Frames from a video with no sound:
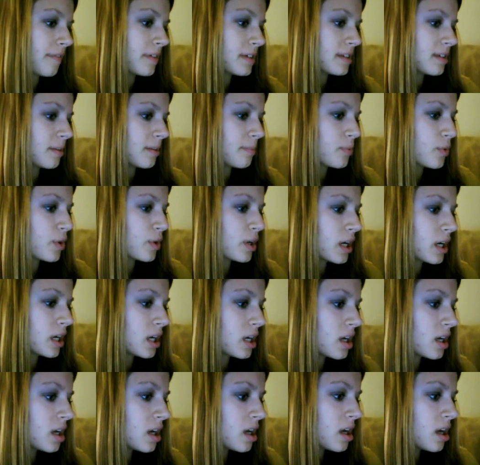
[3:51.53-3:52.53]
the step
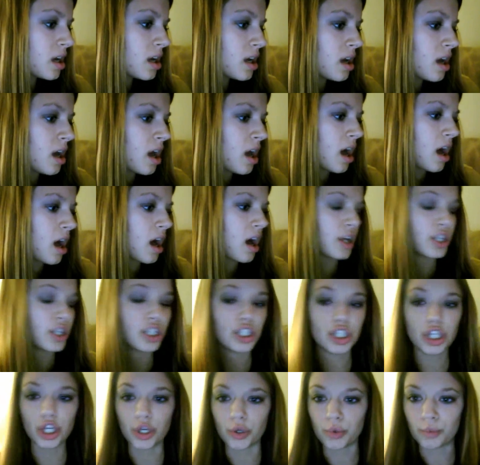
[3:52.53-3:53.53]
3?
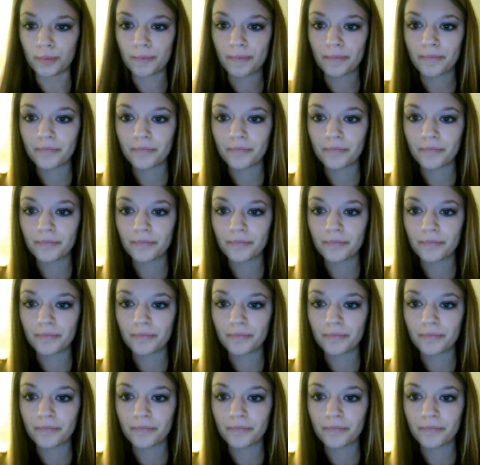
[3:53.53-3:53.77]
U.